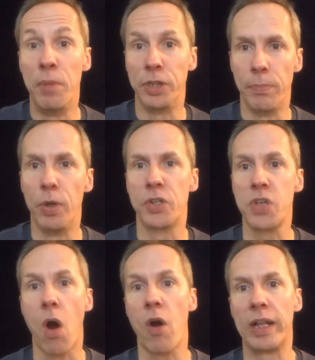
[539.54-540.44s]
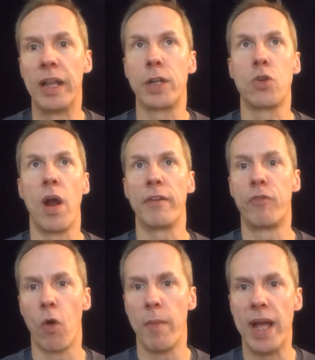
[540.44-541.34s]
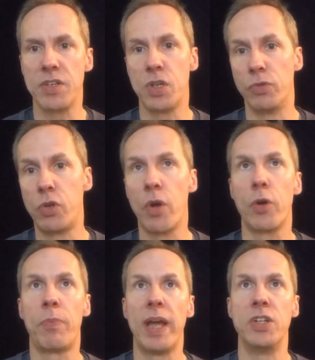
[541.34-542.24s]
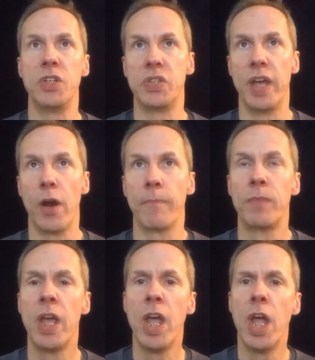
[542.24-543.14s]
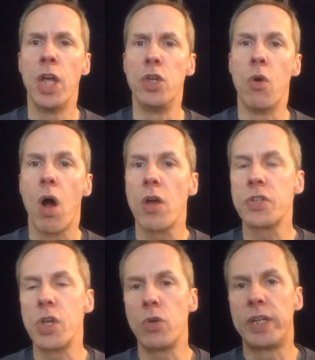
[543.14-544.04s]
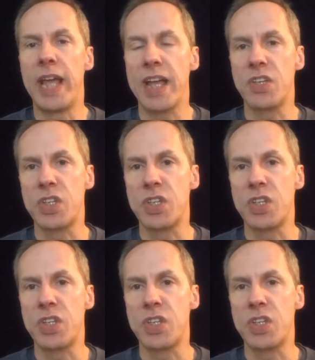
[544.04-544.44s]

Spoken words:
but the books are in electronic format. So 200 pages there. You also get